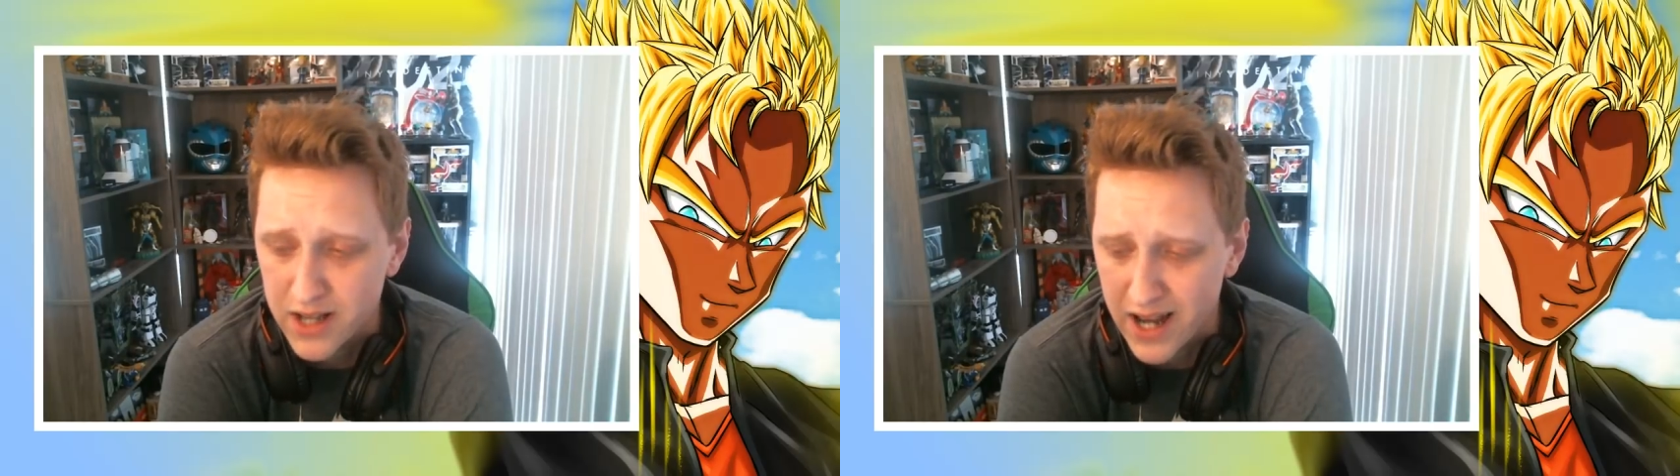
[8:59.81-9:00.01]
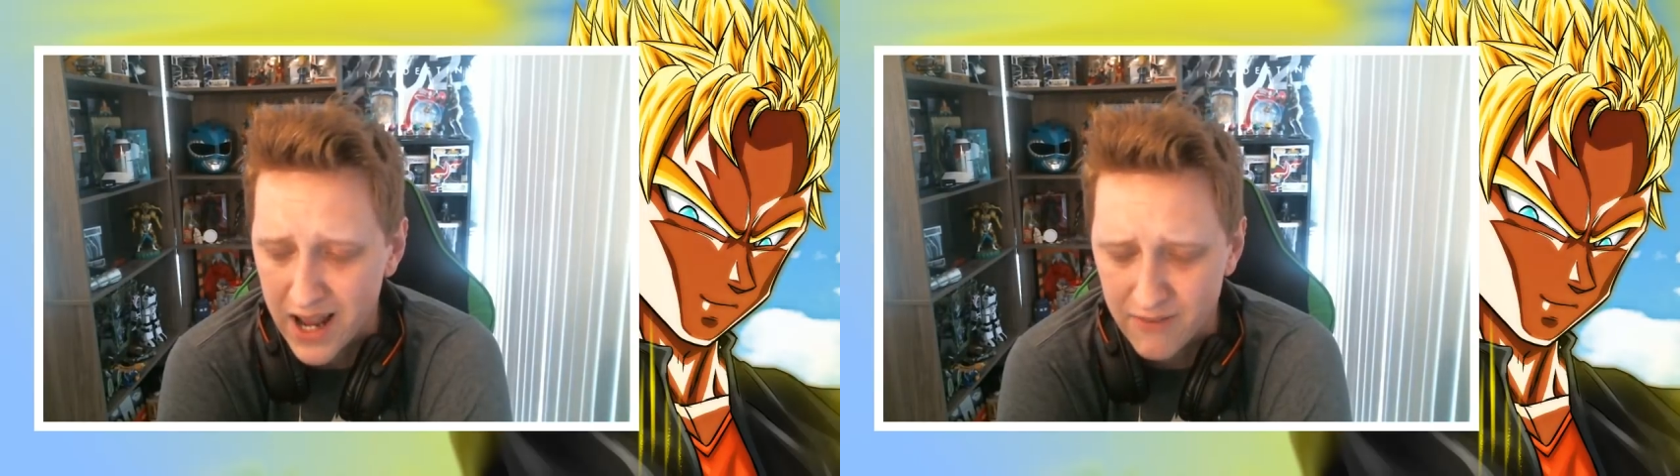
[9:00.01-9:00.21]

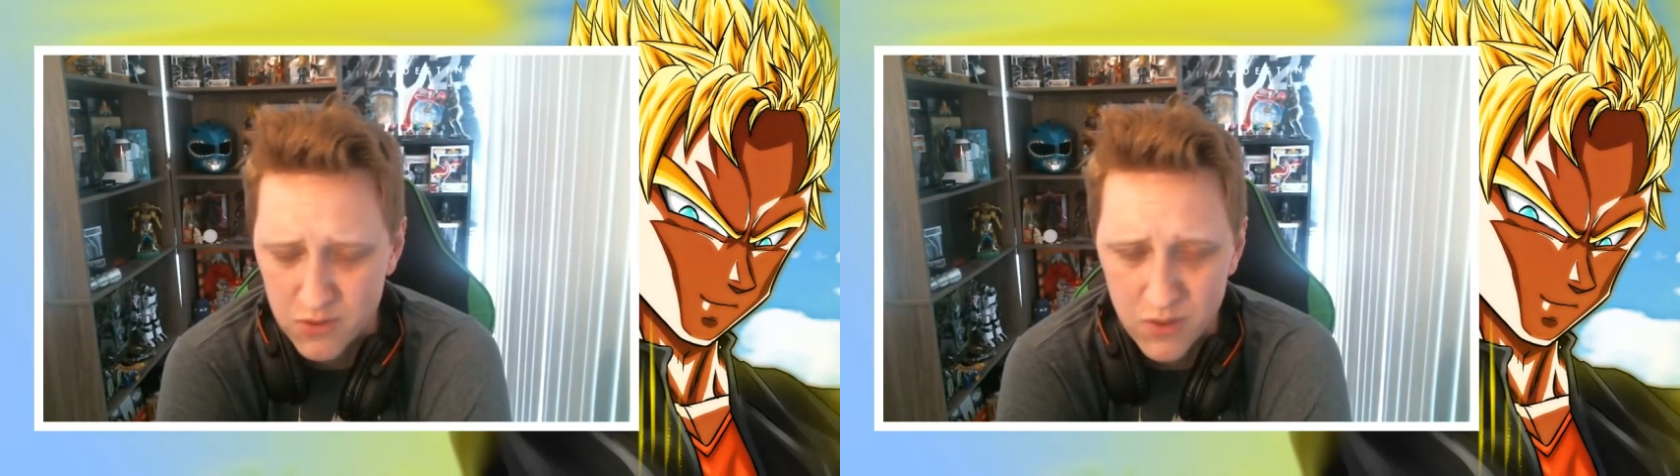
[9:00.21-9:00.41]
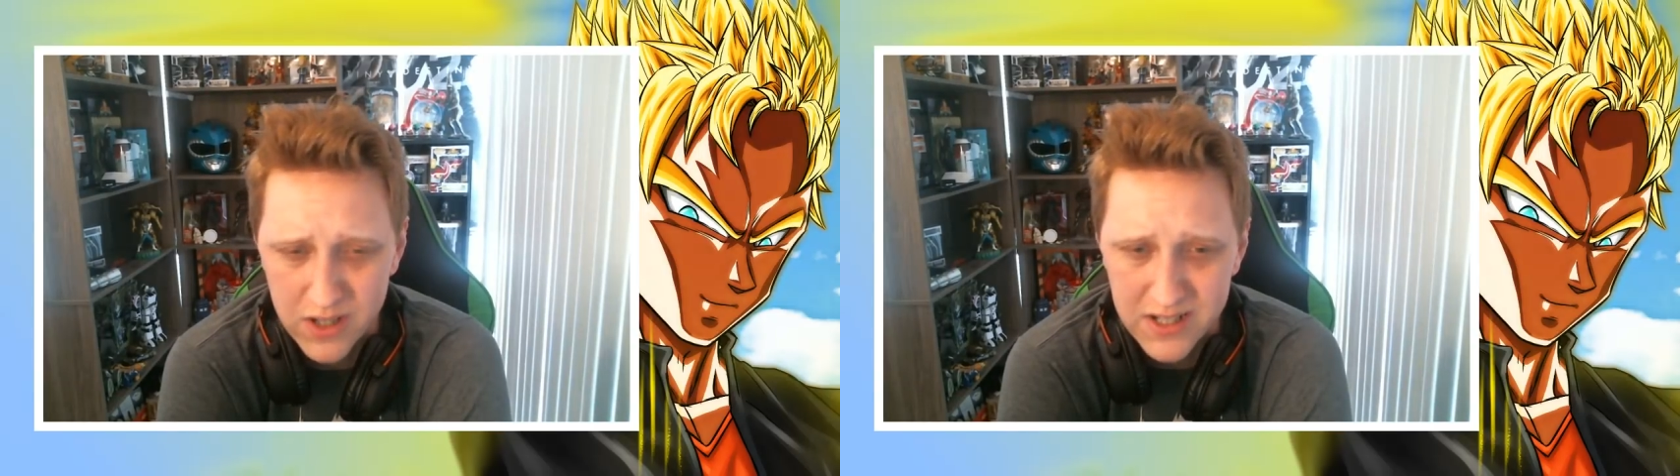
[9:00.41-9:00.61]
yet I have
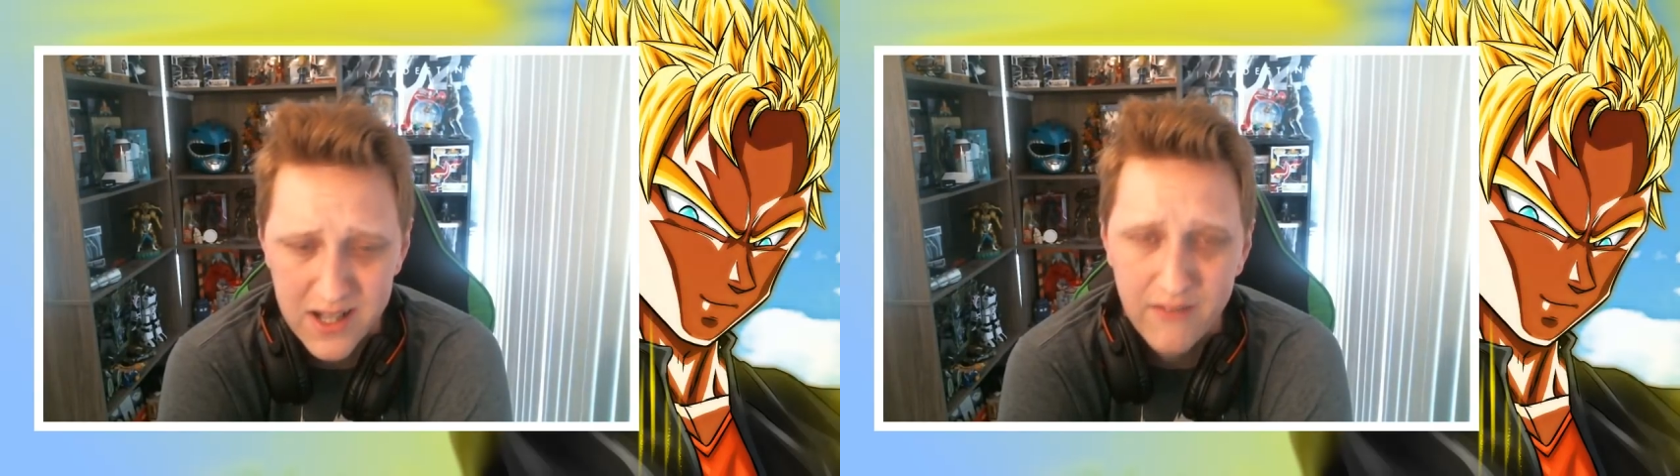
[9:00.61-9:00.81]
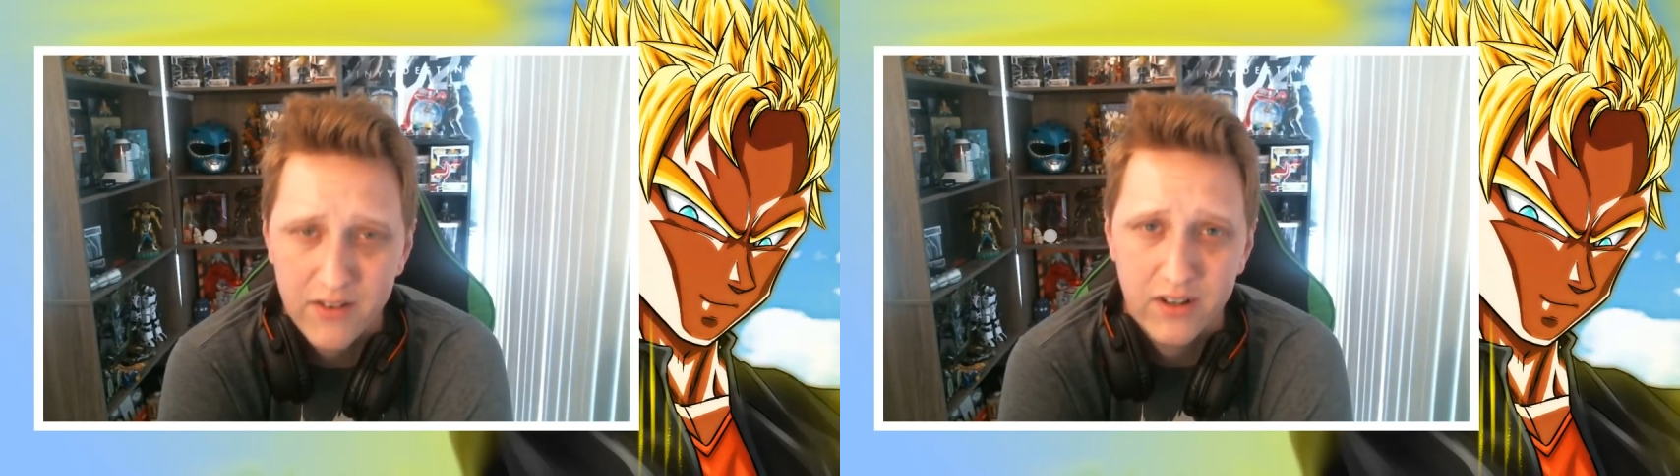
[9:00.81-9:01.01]

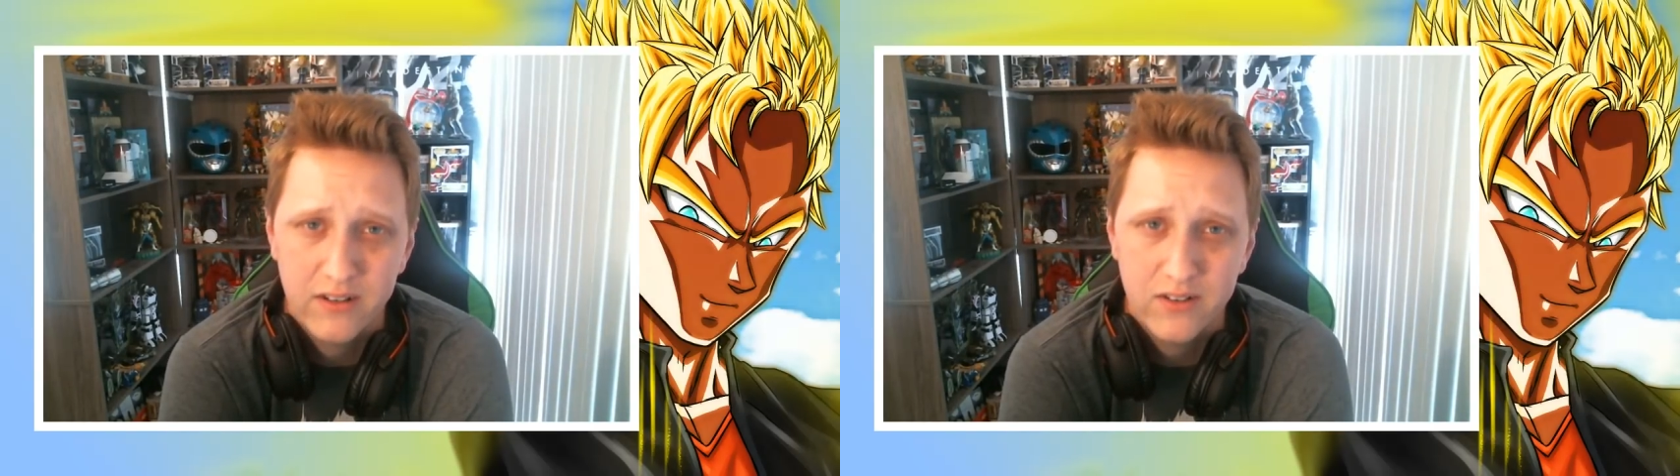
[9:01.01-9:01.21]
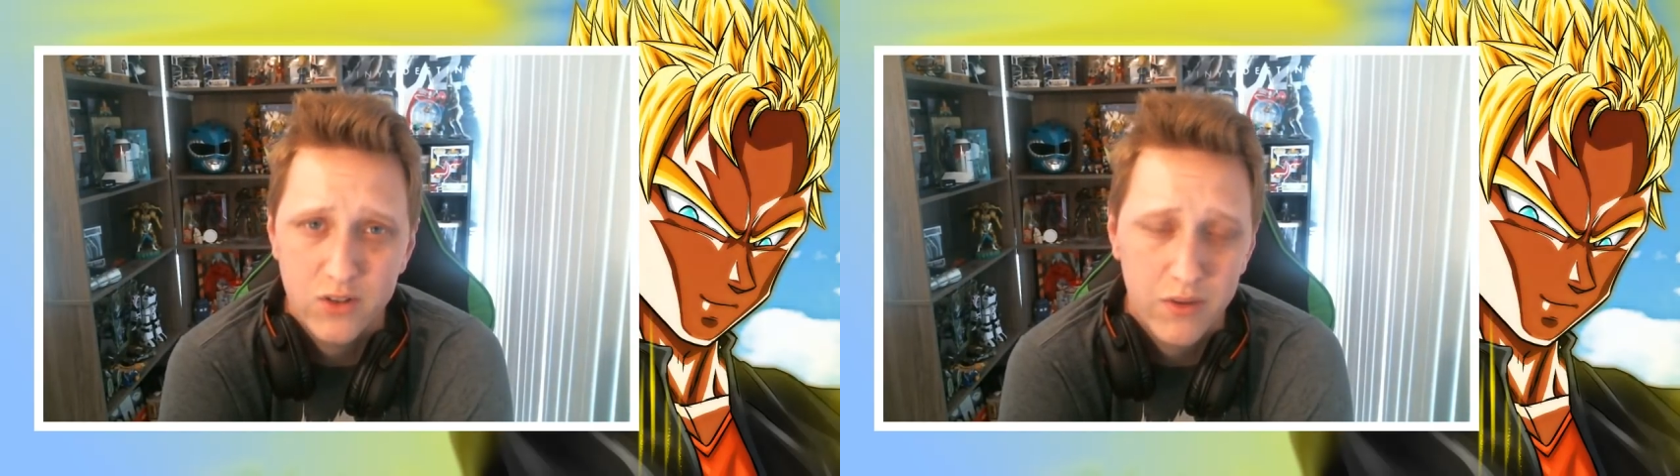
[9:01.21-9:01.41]

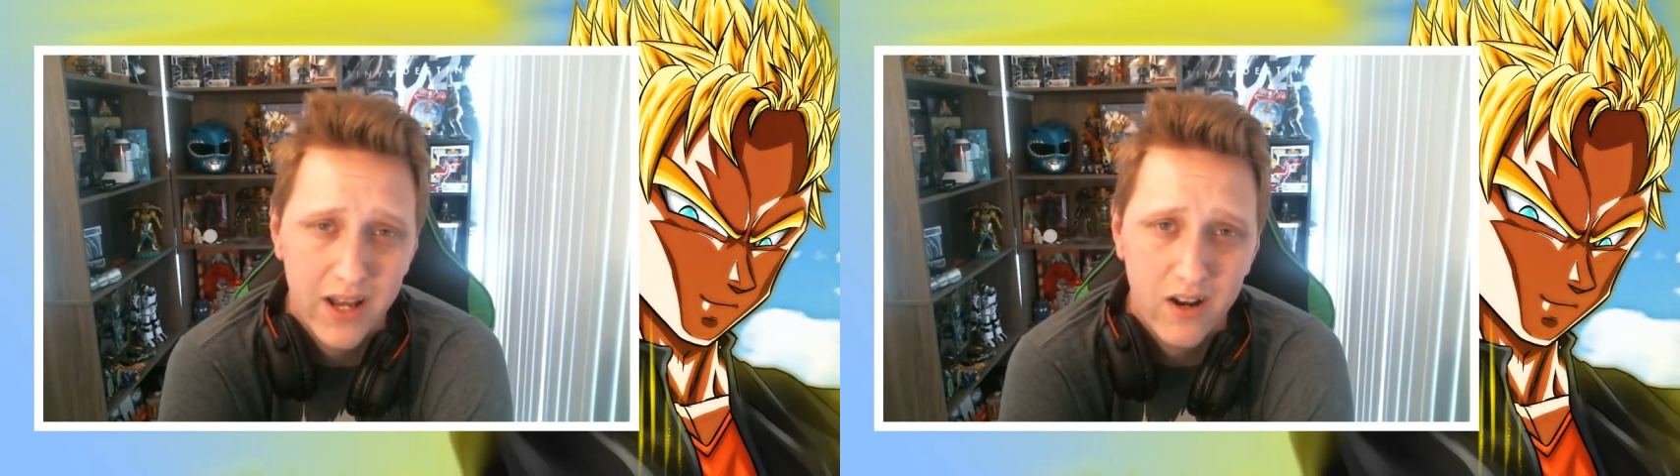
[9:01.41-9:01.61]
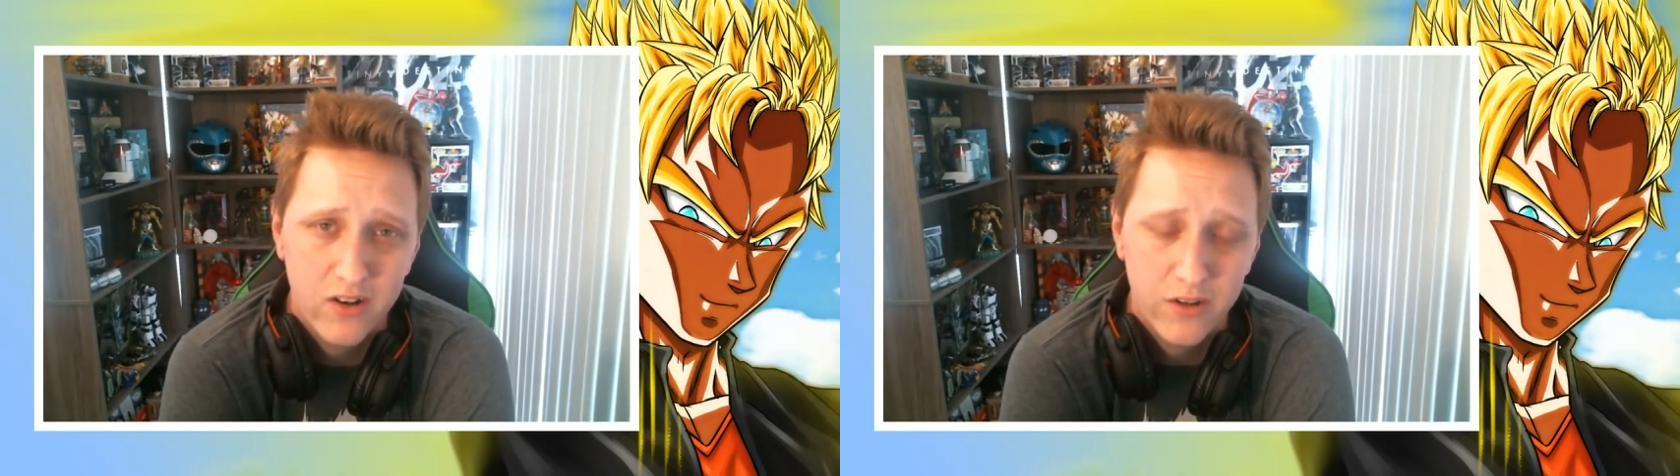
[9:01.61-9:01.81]

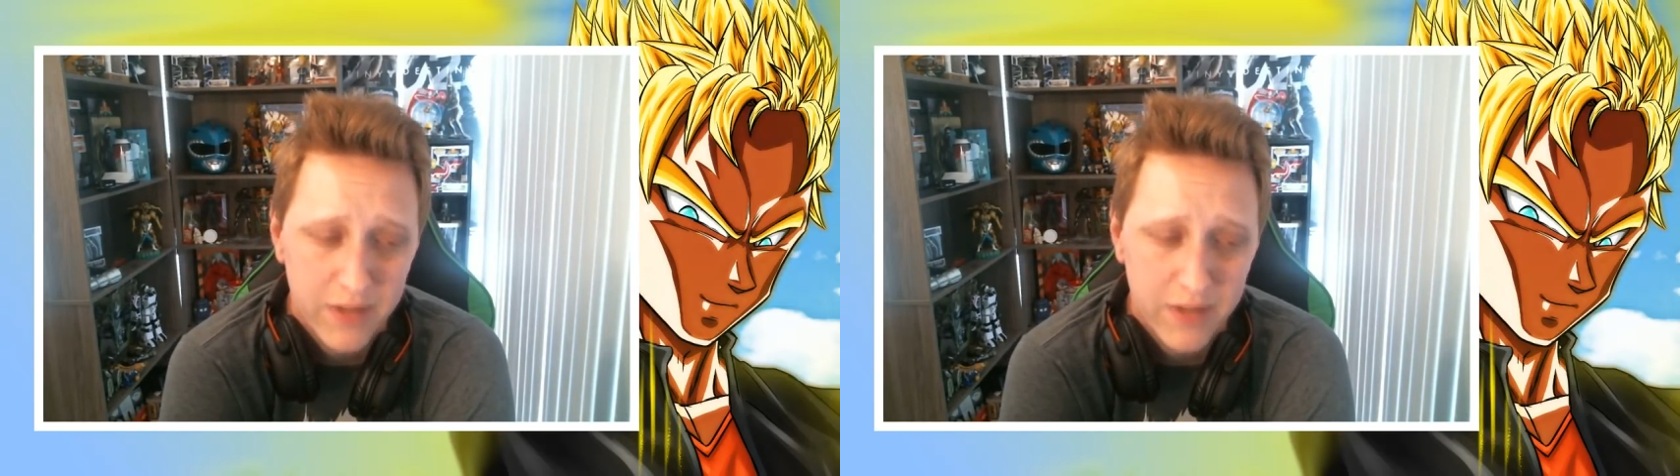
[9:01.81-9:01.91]
2,800